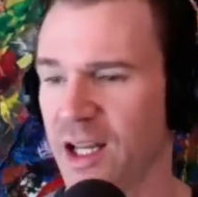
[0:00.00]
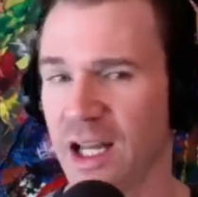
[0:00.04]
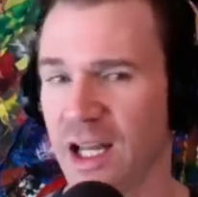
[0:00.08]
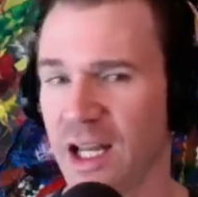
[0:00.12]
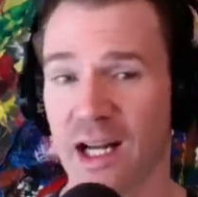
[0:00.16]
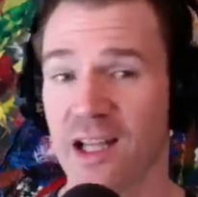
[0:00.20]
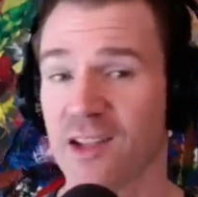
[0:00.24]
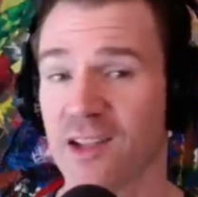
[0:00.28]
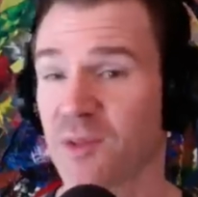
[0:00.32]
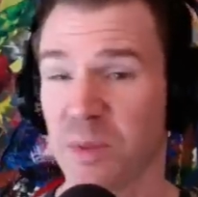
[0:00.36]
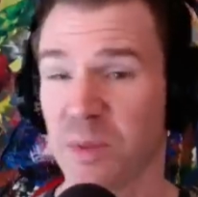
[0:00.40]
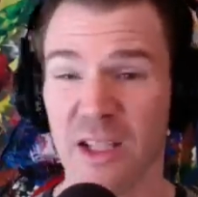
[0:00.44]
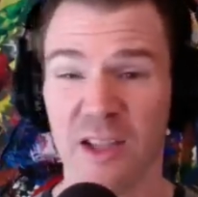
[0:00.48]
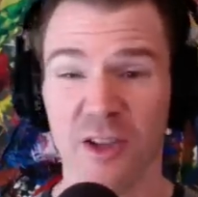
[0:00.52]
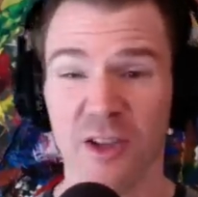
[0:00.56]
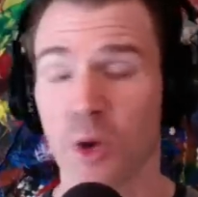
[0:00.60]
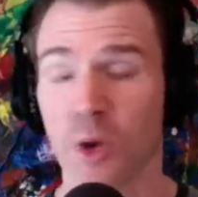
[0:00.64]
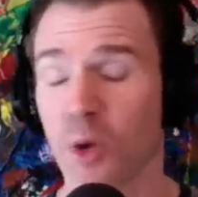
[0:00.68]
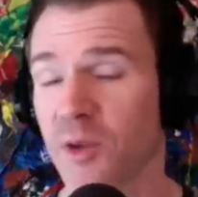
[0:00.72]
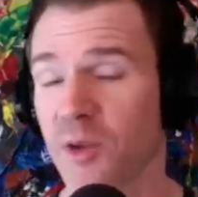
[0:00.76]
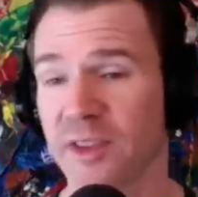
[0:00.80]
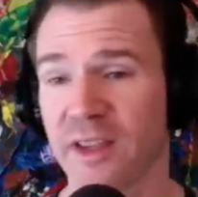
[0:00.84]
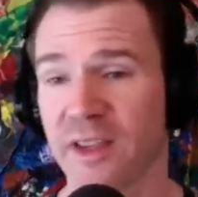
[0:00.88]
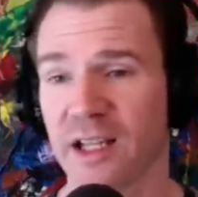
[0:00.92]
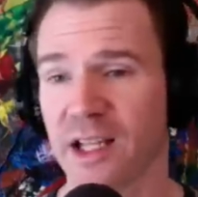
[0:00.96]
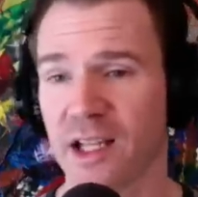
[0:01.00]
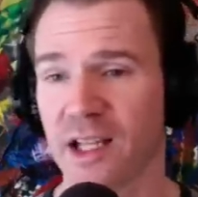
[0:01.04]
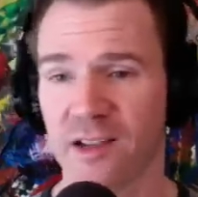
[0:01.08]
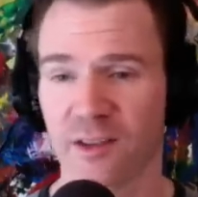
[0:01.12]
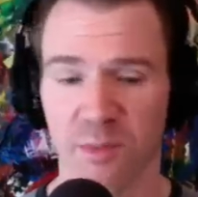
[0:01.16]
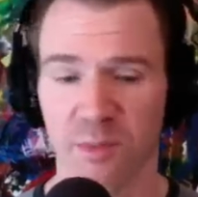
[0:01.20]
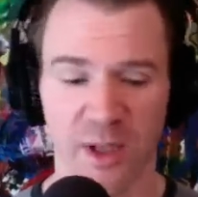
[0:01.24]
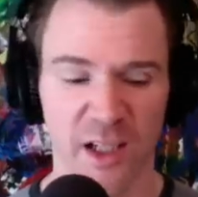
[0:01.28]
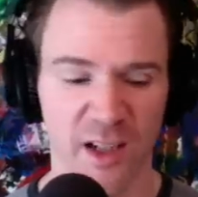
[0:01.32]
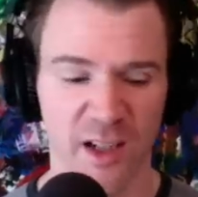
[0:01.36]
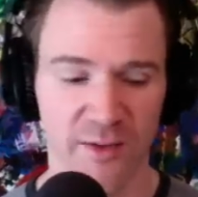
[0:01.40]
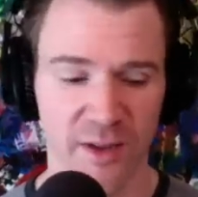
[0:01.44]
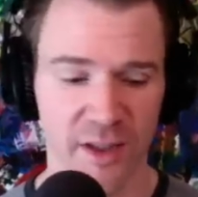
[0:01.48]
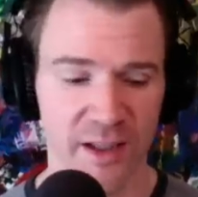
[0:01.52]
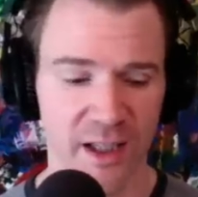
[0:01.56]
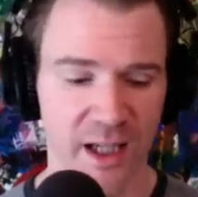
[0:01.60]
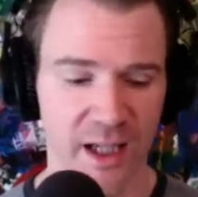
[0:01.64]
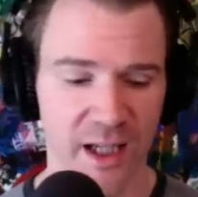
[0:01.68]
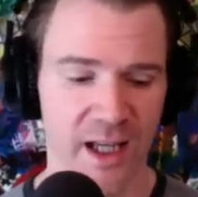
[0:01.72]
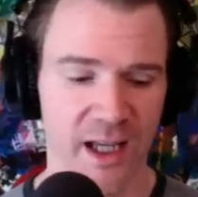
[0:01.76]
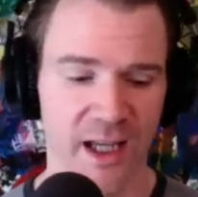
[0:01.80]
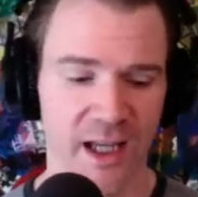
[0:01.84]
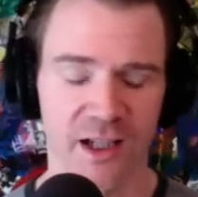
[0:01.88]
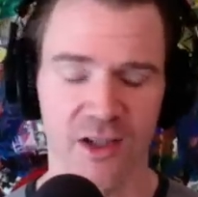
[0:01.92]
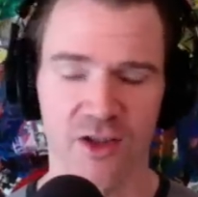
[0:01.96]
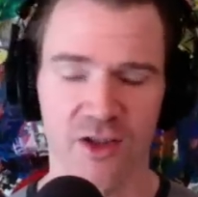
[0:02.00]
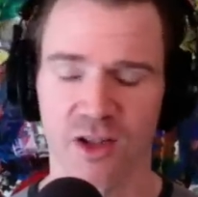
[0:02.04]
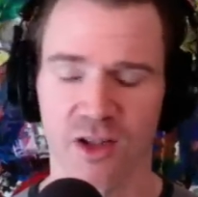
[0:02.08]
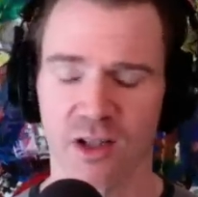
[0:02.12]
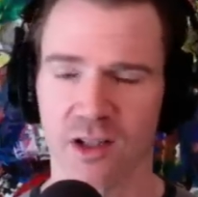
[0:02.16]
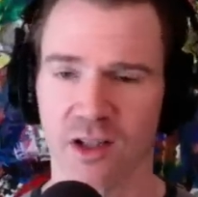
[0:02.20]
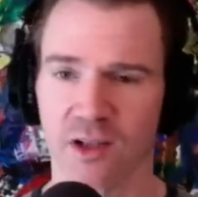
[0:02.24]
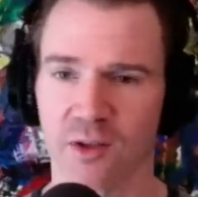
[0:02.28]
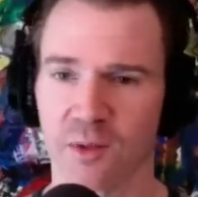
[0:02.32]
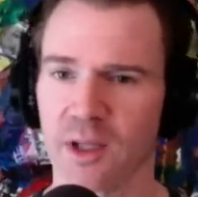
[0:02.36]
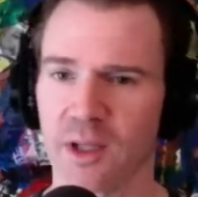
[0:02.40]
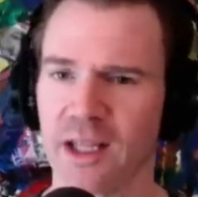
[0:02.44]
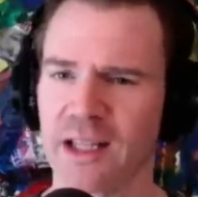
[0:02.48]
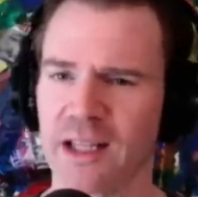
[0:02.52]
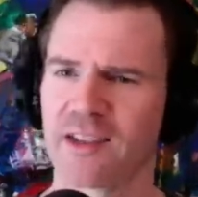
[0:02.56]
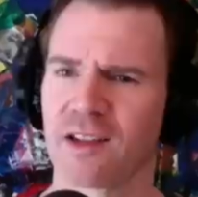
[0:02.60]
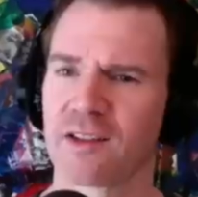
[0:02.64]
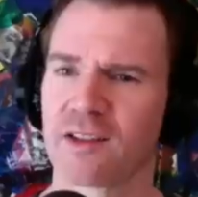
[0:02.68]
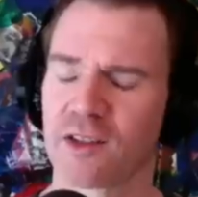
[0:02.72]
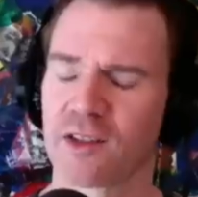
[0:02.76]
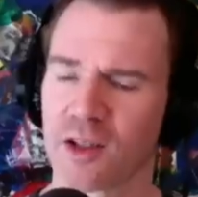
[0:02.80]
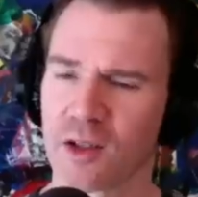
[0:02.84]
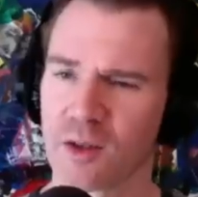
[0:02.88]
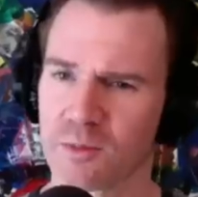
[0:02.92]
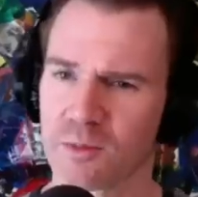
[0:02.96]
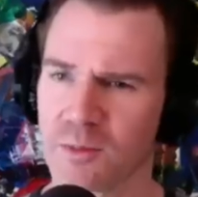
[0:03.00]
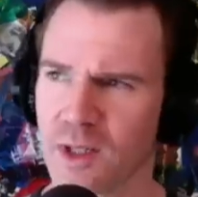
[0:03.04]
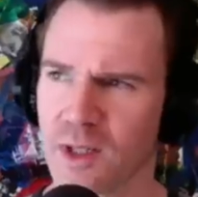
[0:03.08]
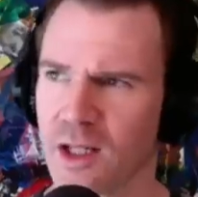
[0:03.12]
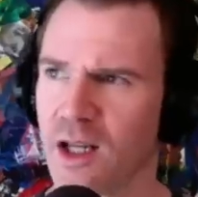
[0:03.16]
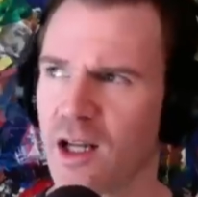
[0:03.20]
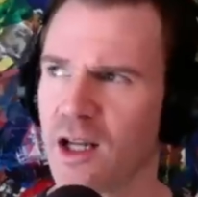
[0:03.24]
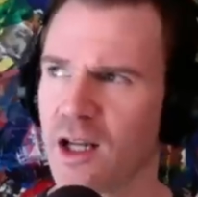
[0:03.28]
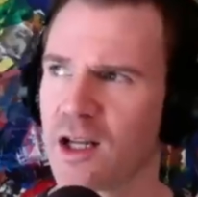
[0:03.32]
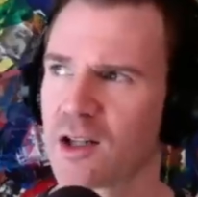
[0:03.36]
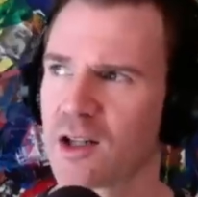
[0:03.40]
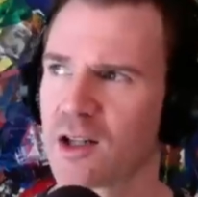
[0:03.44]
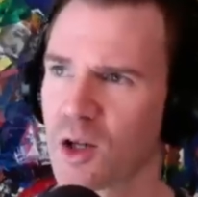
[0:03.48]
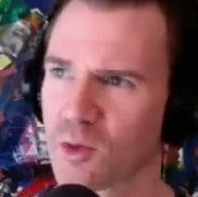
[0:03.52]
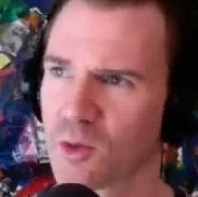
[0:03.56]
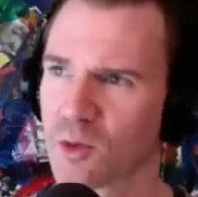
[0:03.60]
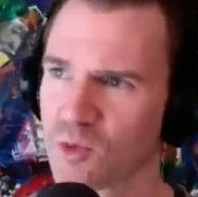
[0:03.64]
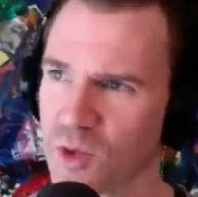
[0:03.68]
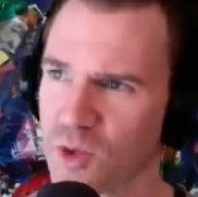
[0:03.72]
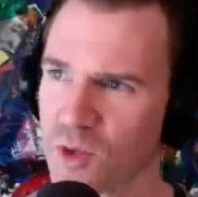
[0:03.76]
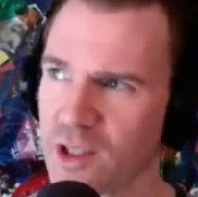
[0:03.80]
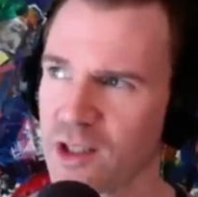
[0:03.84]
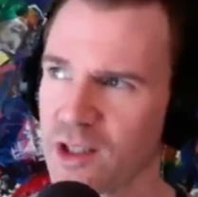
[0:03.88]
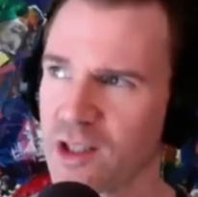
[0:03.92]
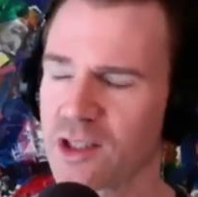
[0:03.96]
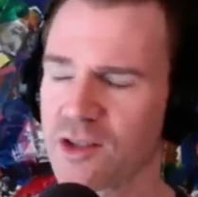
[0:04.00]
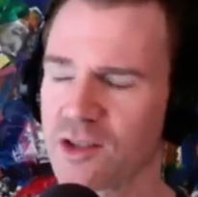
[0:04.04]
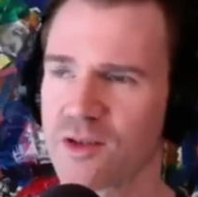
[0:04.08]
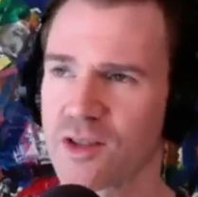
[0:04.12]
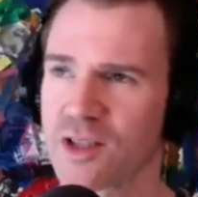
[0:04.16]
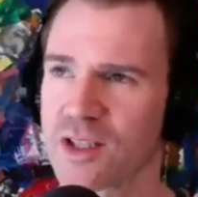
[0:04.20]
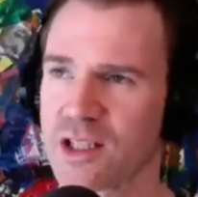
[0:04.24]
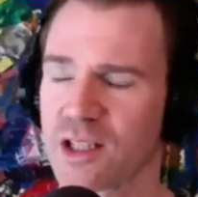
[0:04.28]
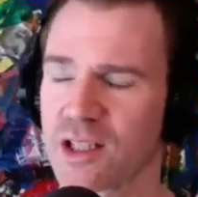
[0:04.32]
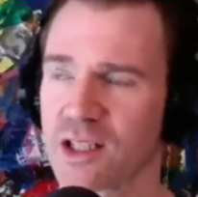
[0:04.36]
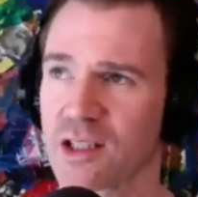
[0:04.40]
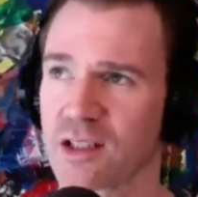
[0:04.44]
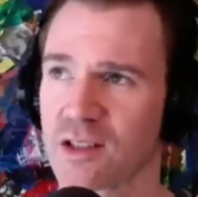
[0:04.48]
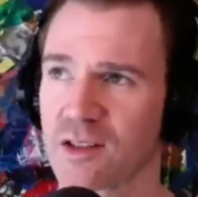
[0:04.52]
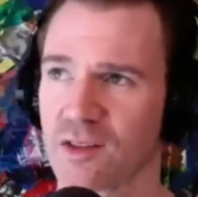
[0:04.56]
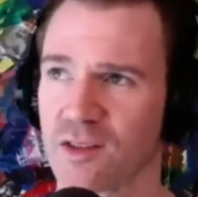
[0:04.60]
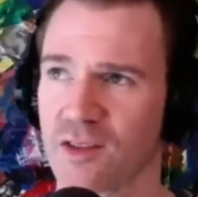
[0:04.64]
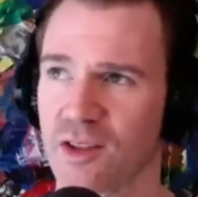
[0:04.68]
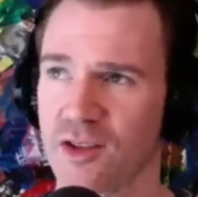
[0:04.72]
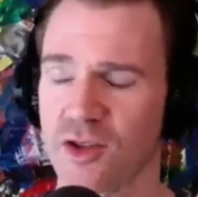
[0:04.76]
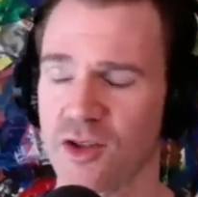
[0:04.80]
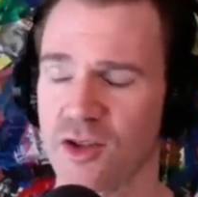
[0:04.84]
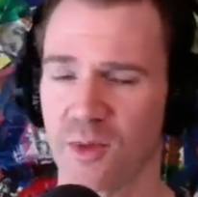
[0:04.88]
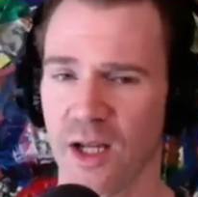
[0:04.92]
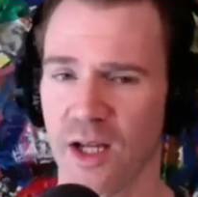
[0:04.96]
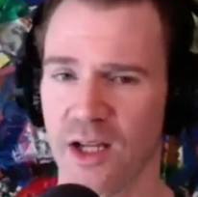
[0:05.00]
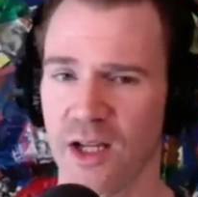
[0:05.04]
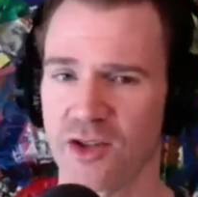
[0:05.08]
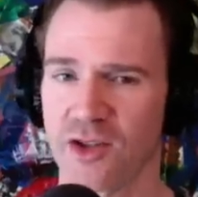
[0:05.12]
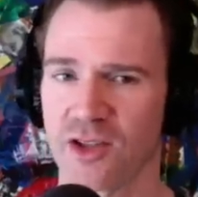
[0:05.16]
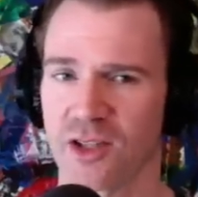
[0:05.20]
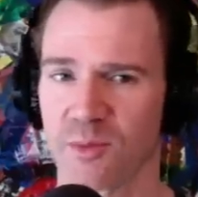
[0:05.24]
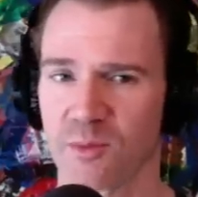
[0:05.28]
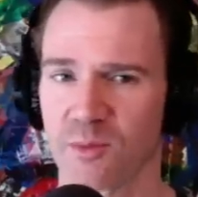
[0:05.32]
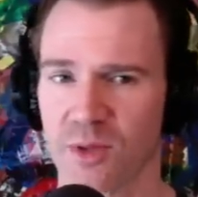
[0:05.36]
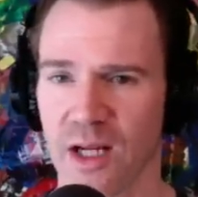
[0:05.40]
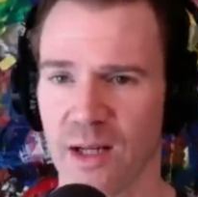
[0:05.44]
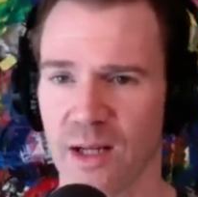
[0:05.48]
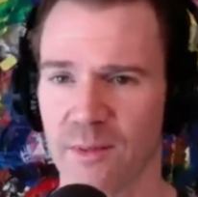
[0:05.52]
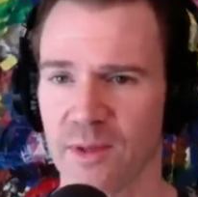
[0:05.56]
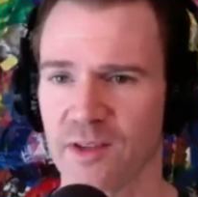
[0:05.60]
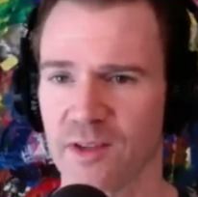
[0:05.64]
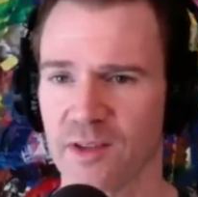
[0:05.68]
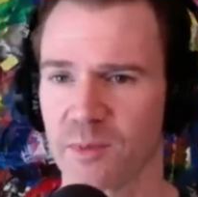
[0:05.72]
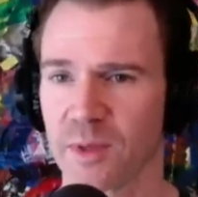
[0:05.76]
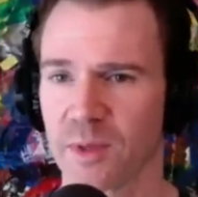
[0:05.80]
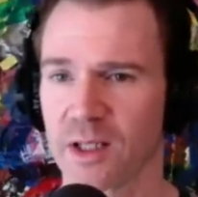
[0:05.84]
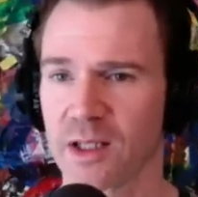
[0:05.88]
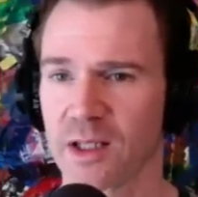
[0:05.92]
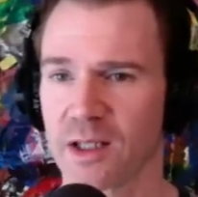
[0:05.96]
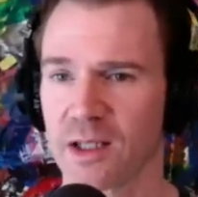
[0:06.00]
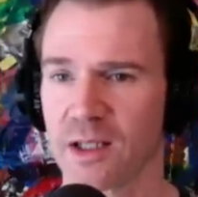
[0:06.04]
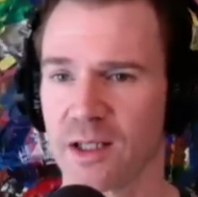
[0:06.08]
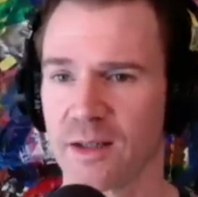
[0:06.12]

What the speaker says: And I explained the whole thing. I explained everything I had. And Sean goes, well, that sounds like a really interesting situation and premise, but